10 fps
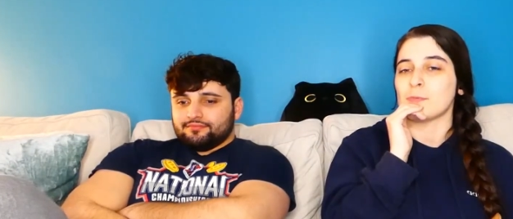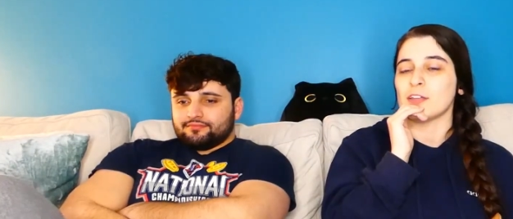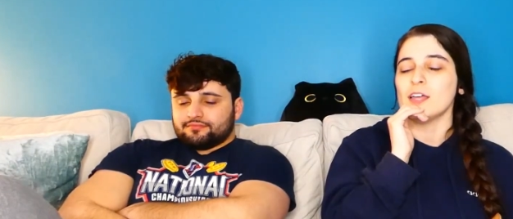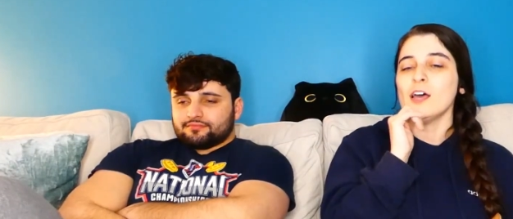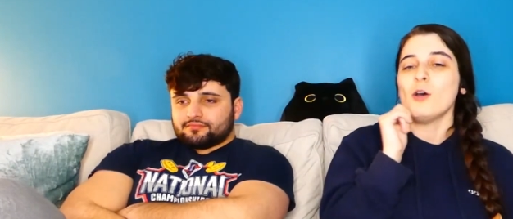
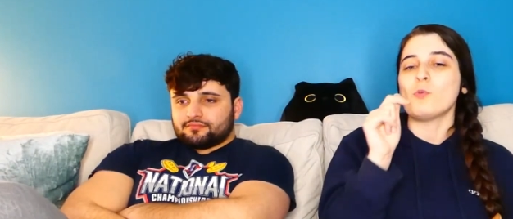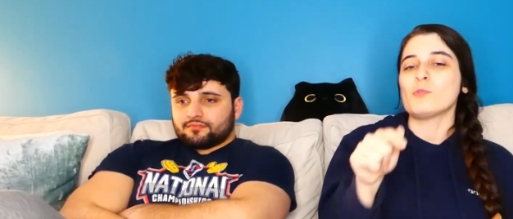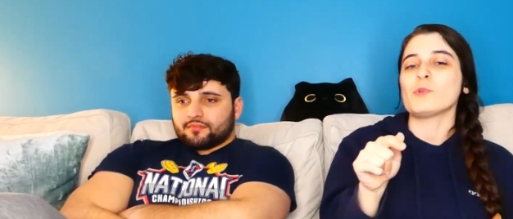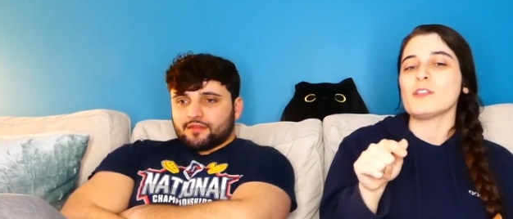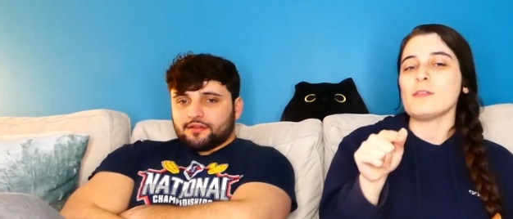Speaker 1: But
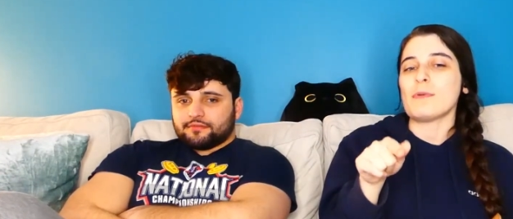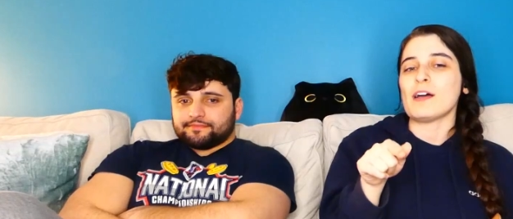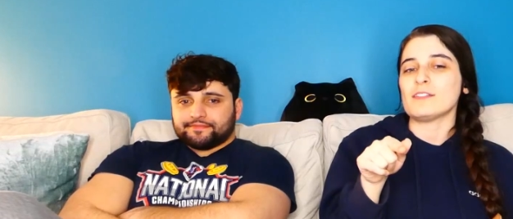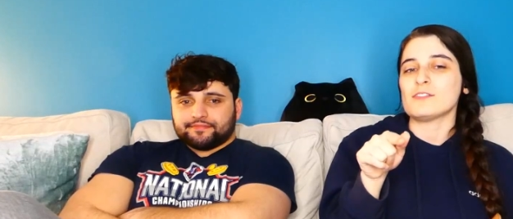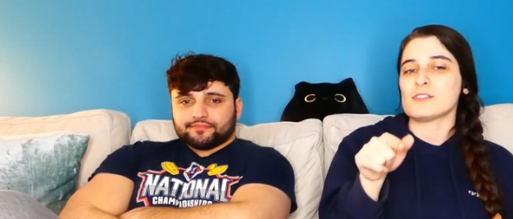what really
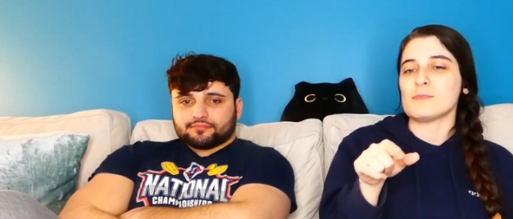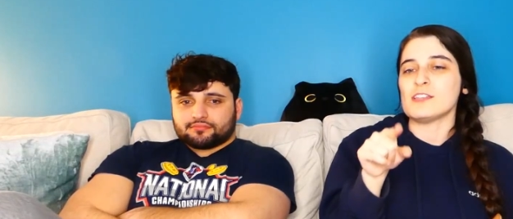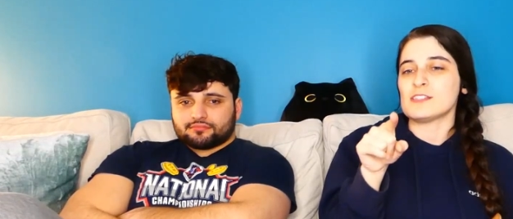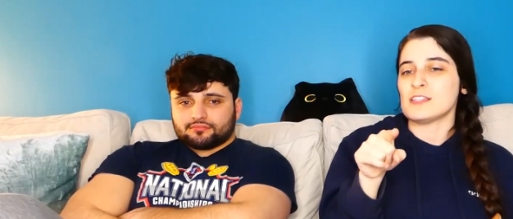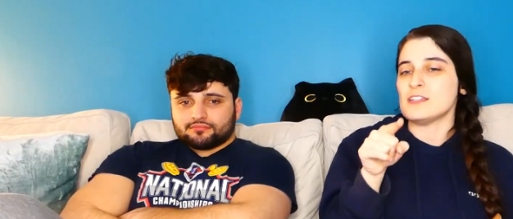bothers
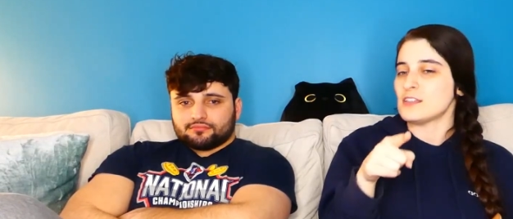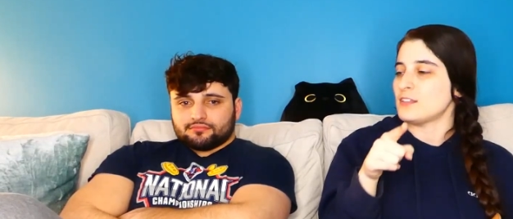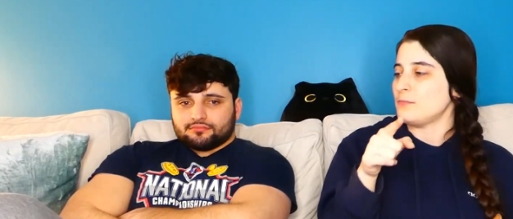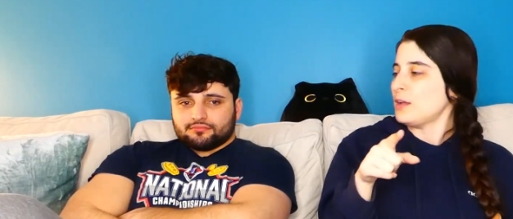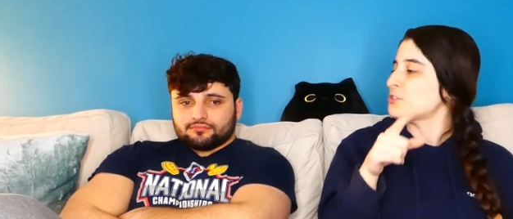me is he
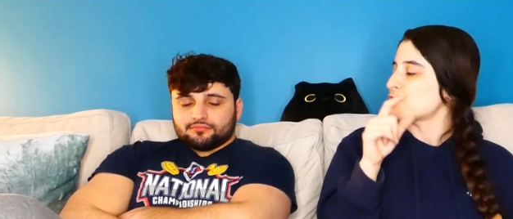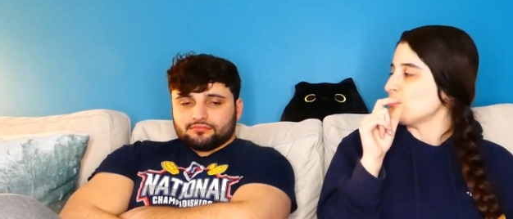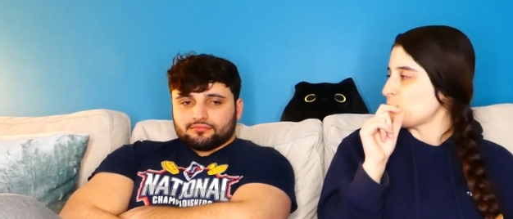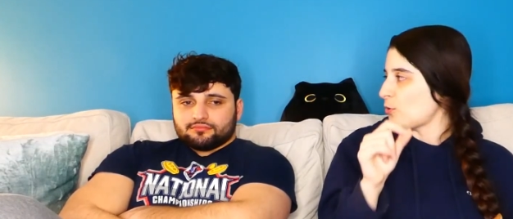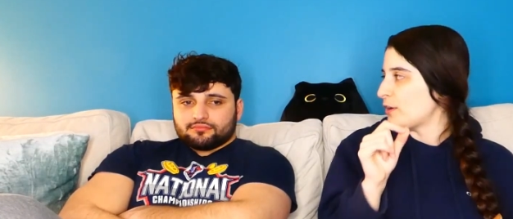didn't
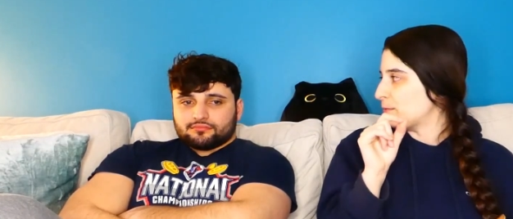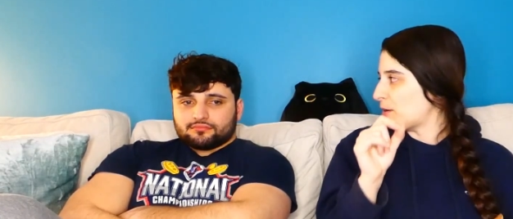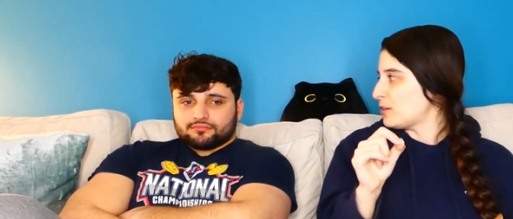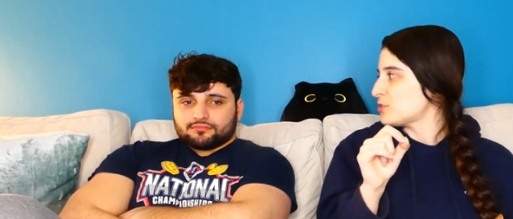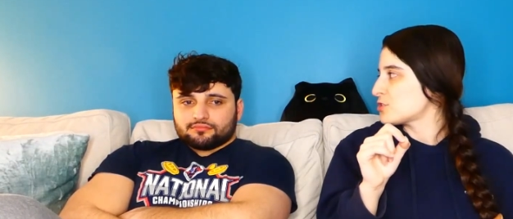mention Roy
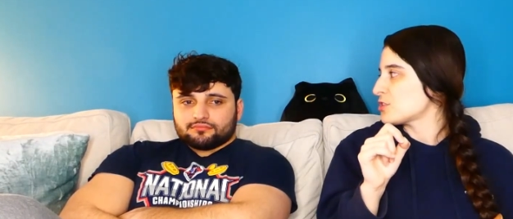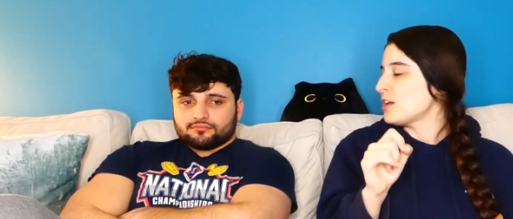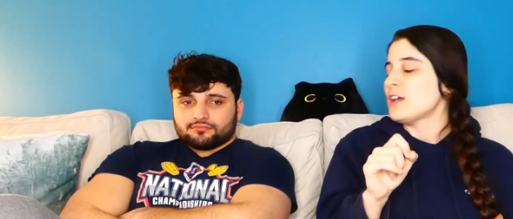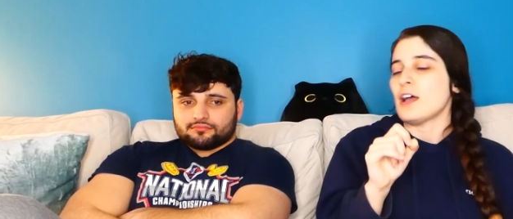much.